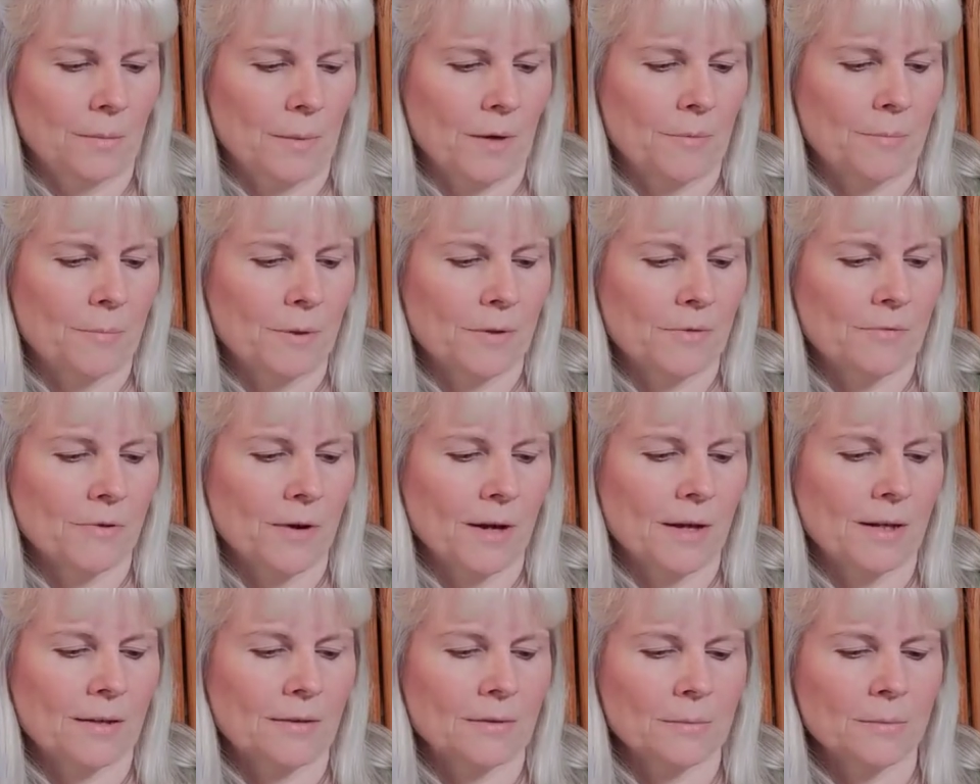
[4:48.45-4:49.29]
I've been
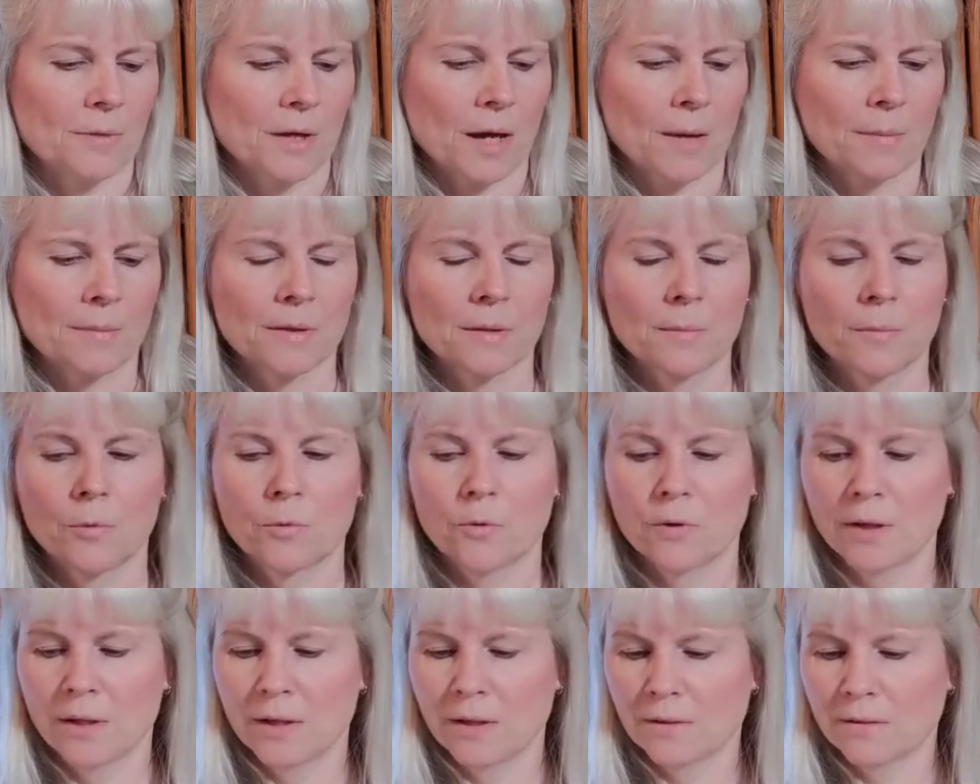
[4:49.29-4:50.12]
finding some time in the
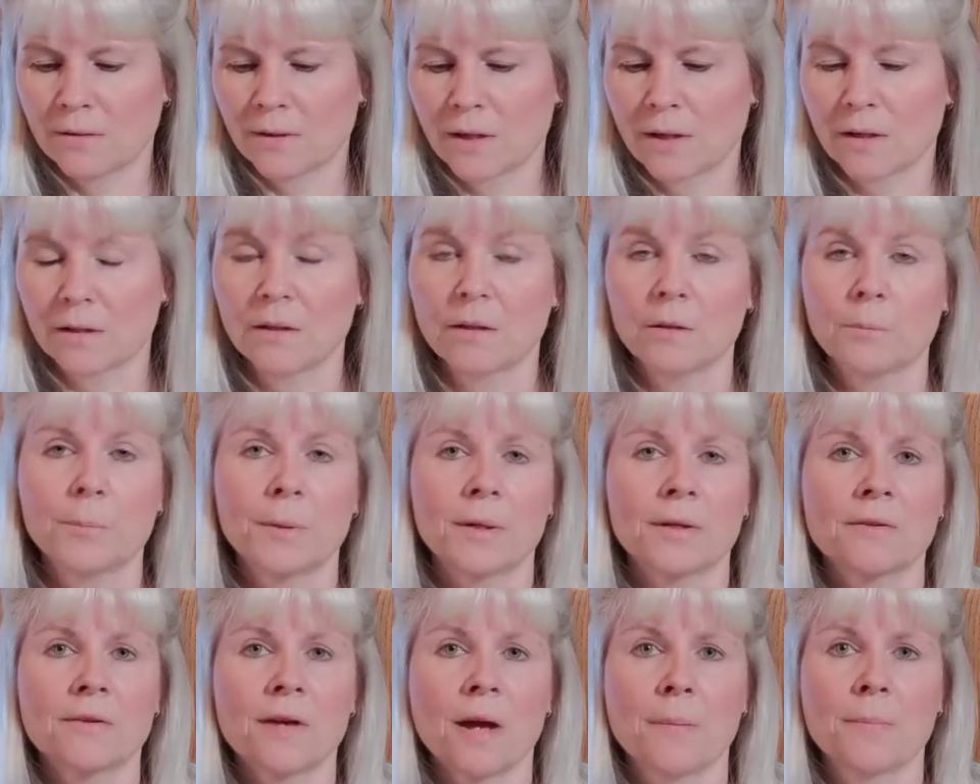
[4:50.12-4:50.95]
mornings and a little
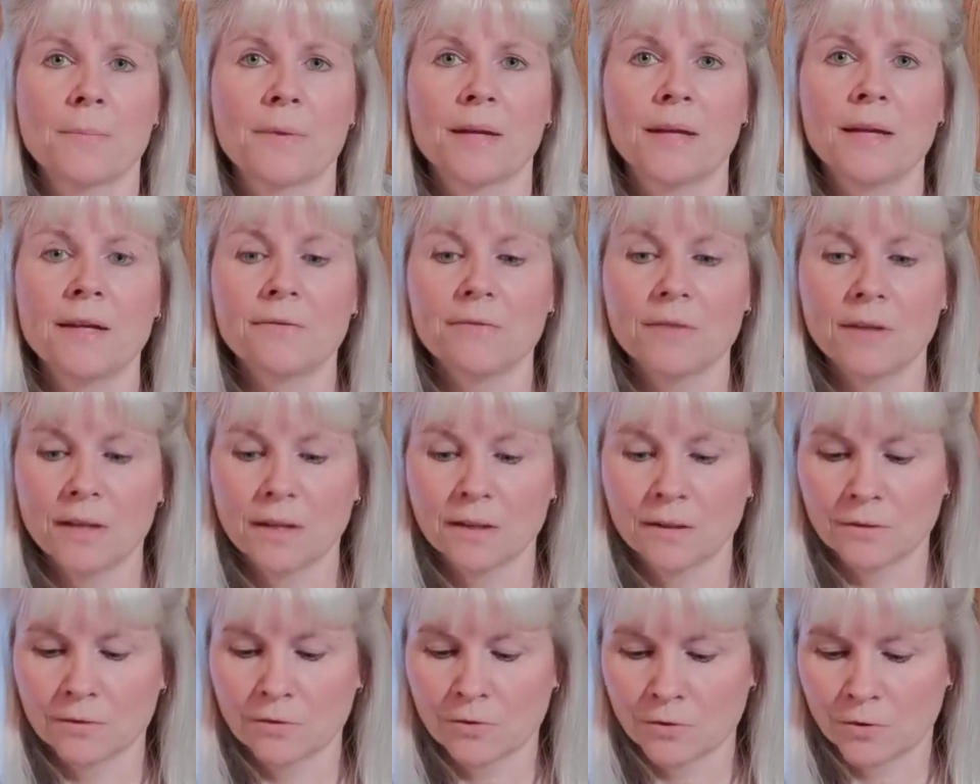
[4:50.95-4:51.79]
bit of time in the
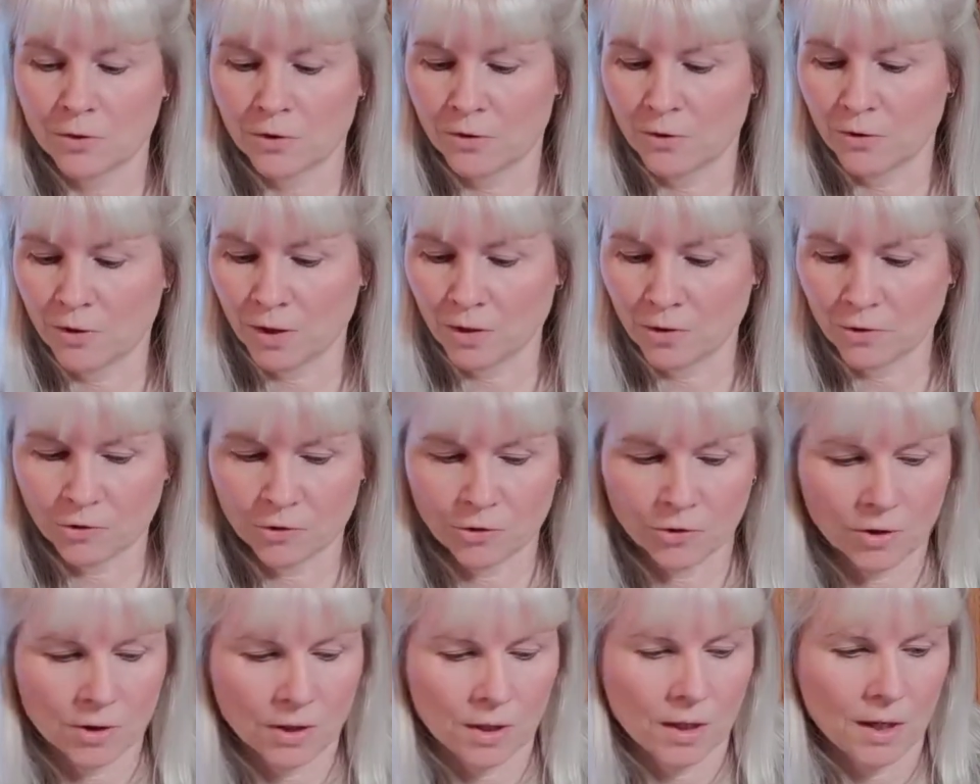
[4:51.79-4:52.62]
evenings to
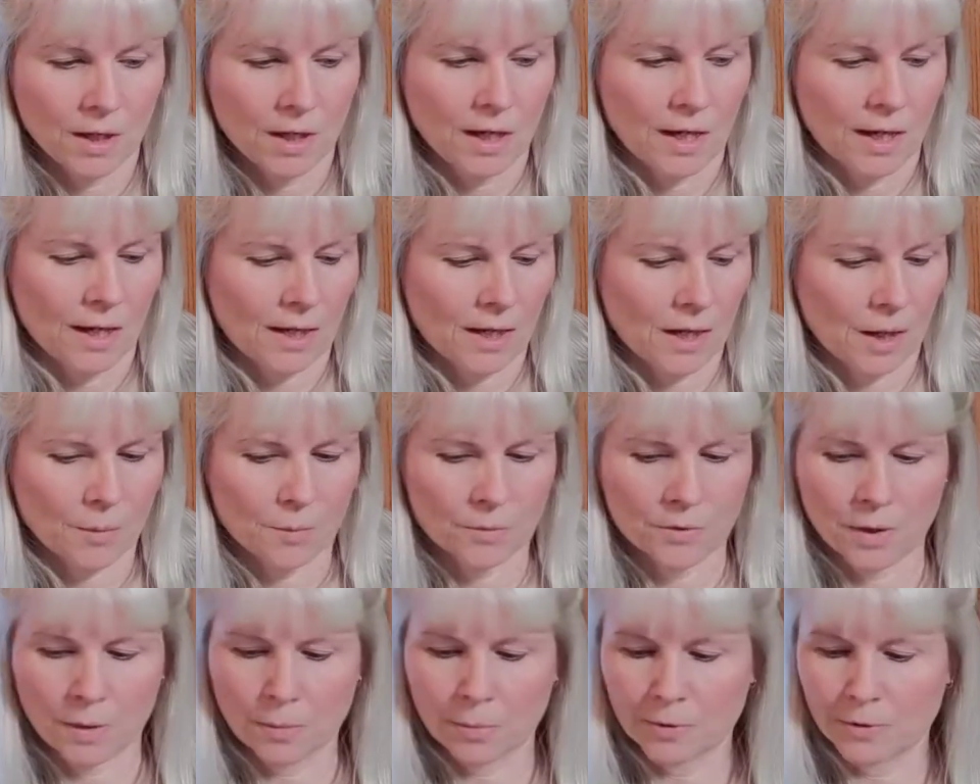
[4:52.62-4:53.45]
stitch, and I
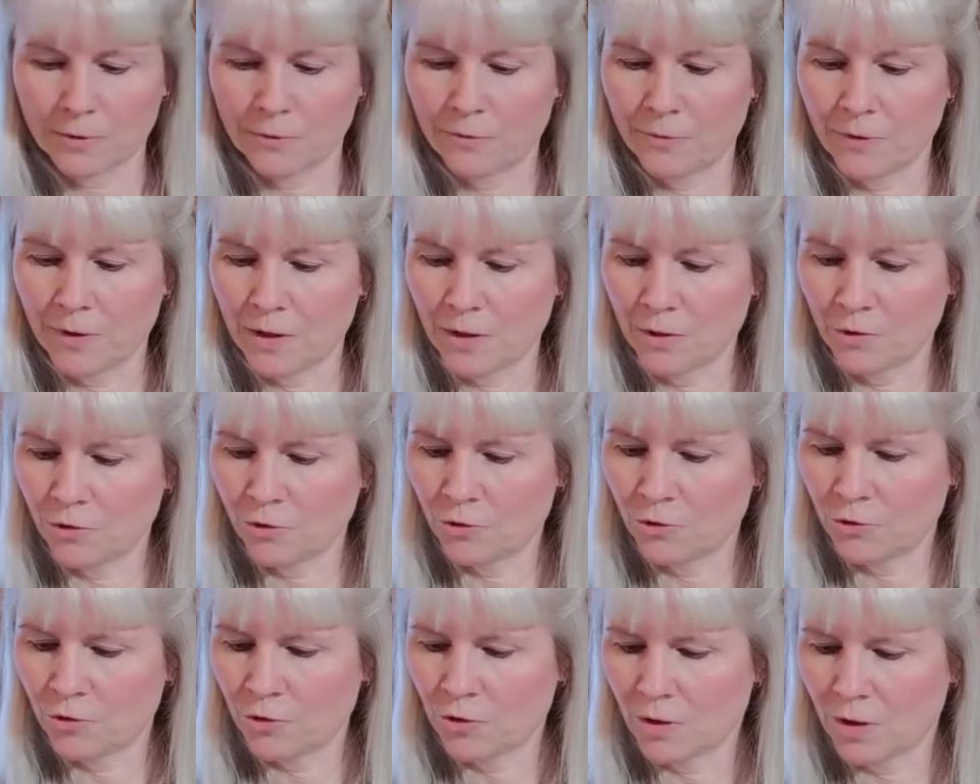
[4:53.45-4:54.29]
was able to
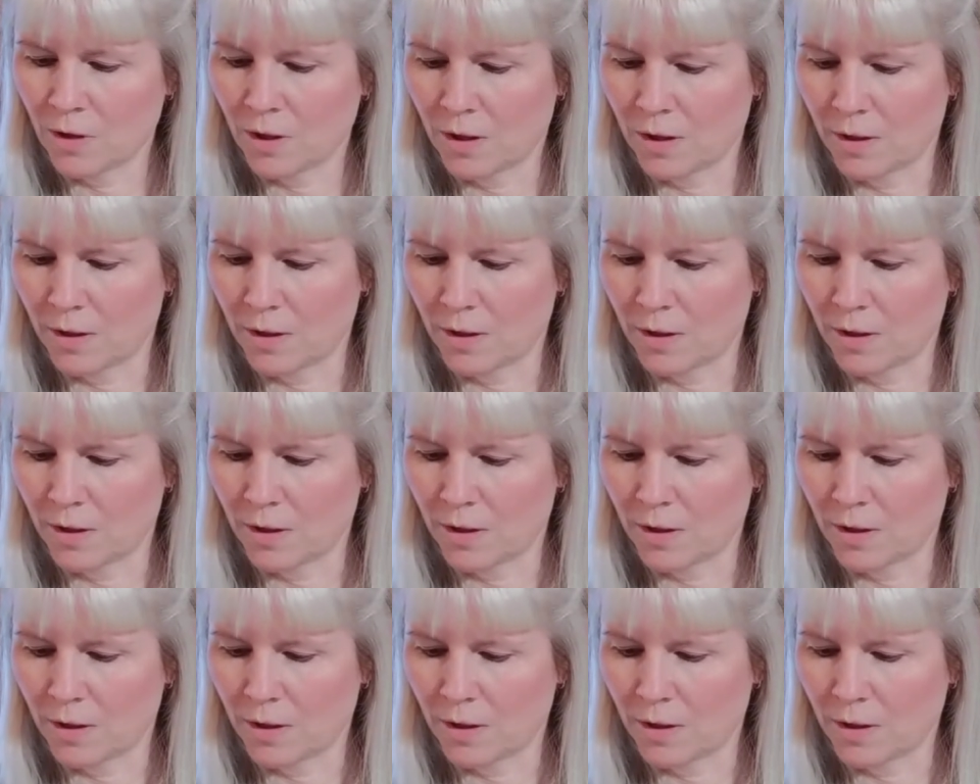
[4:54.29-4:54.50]
finish